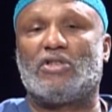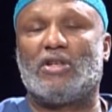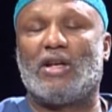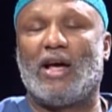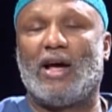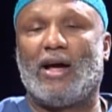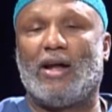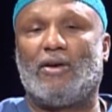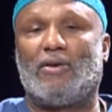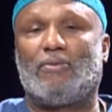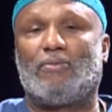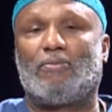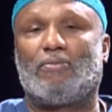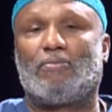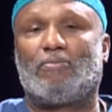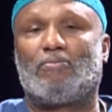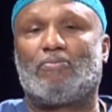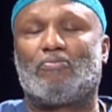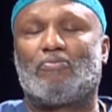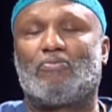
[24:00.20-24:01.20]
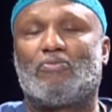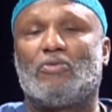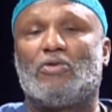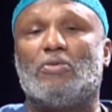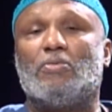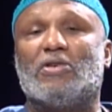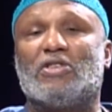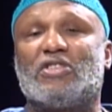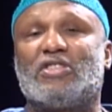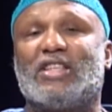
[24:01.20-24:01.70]
not.
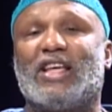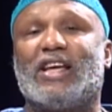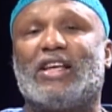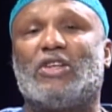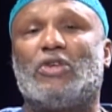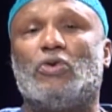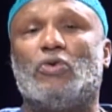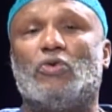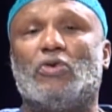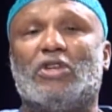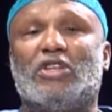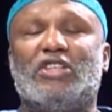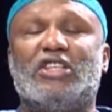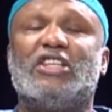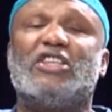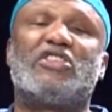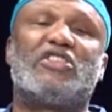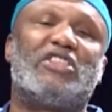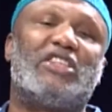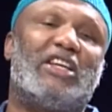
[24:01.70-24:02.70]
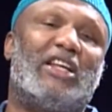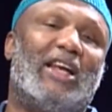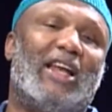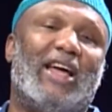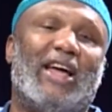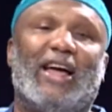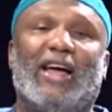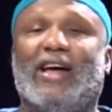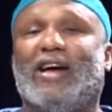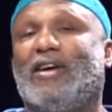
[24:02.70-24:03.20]
You must think you in
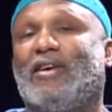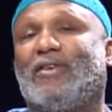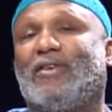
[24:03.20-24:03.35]
Disneyland.